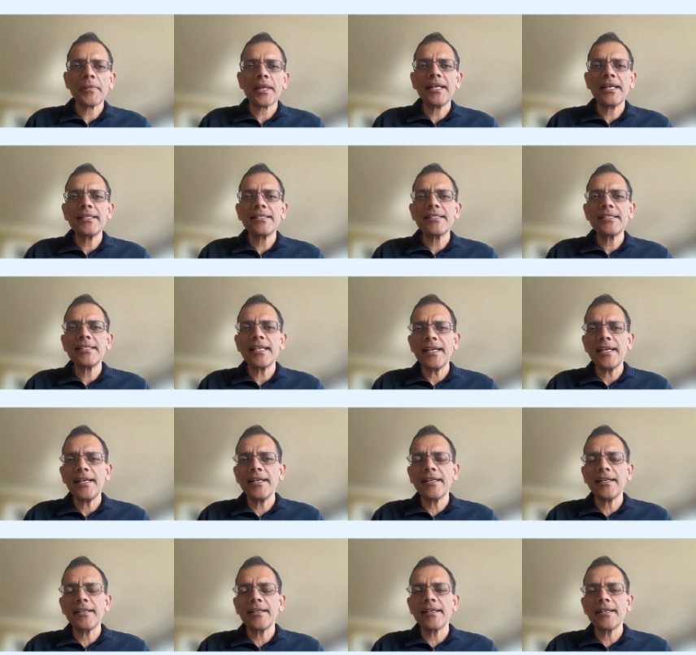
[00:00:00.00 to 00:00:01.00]
And
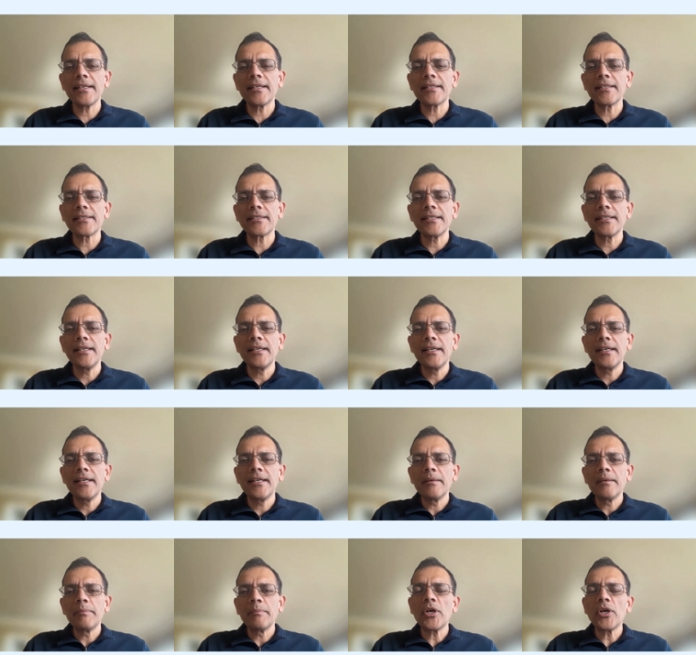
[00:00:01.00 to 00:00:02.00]
second is
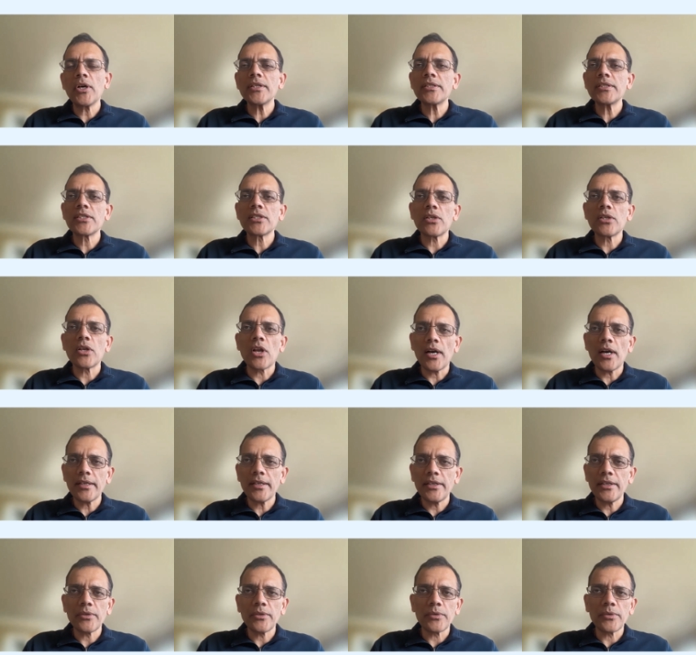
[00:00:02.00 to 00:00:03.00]
because it's locked
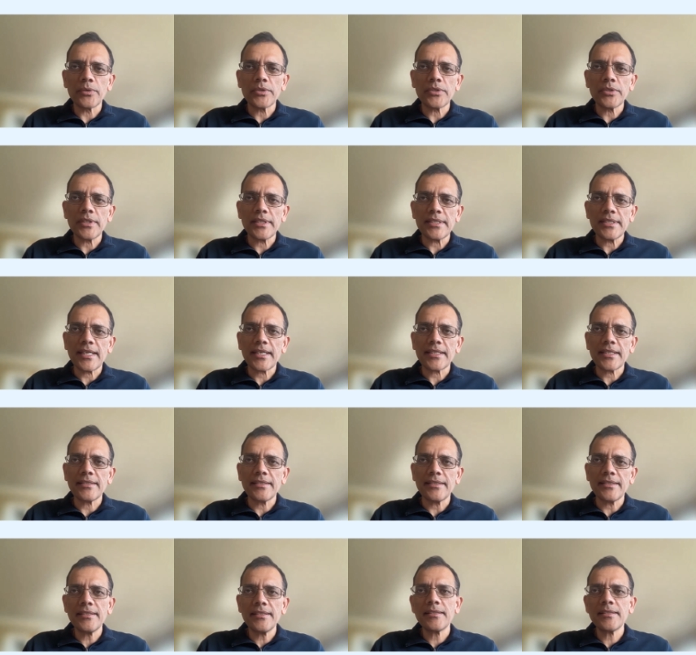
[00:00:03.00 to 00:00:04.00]
into those transactional
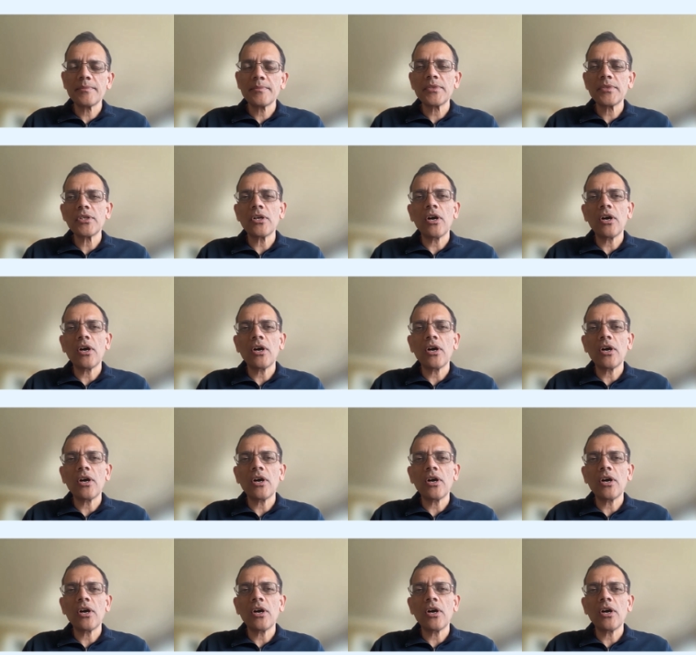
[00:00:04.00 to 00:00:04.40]
systems,